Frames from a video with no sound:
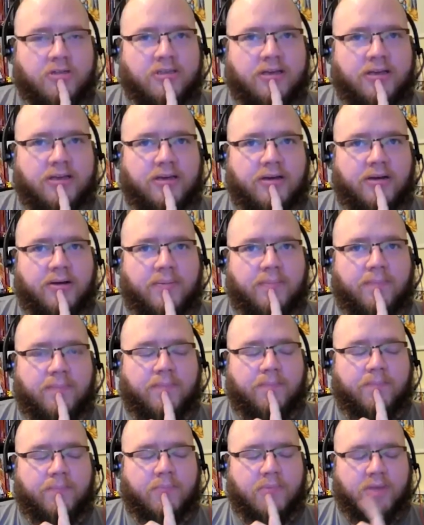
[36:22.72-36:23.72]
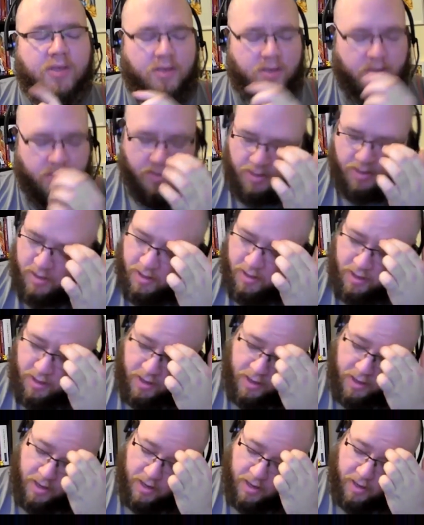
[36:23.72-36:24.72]
a um
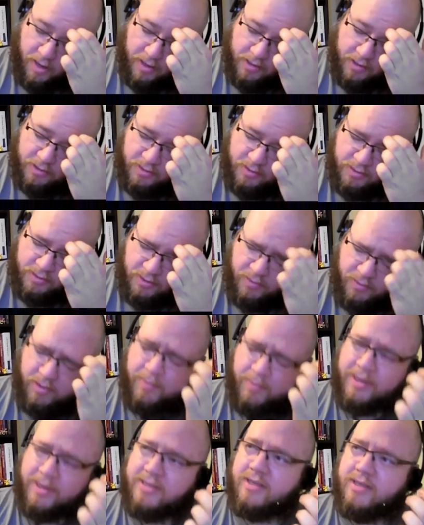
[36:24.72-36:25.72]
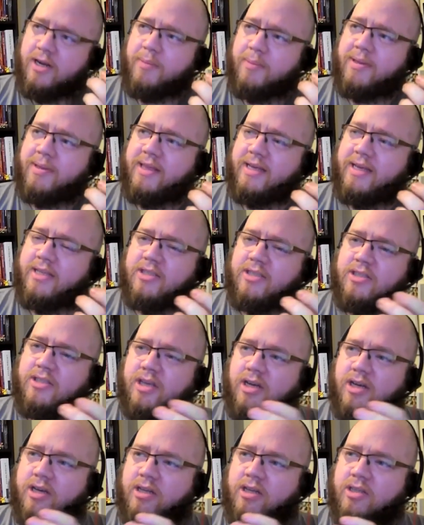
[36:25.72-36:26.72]
i don't want to mess it up i think it's
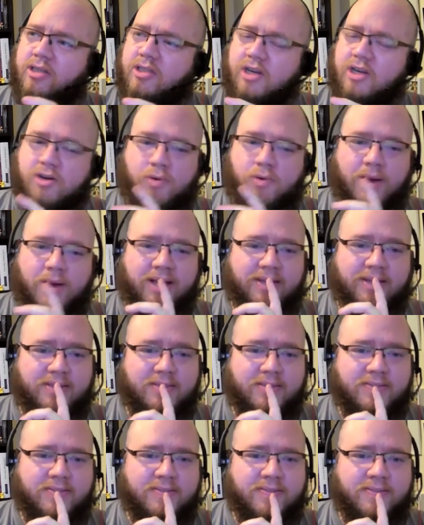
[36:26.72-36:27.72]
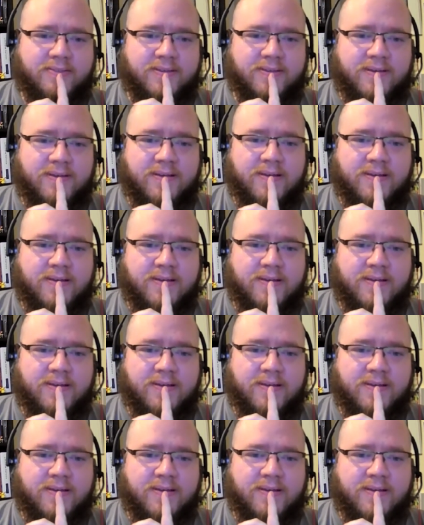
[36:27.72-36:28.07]
uh Jaquays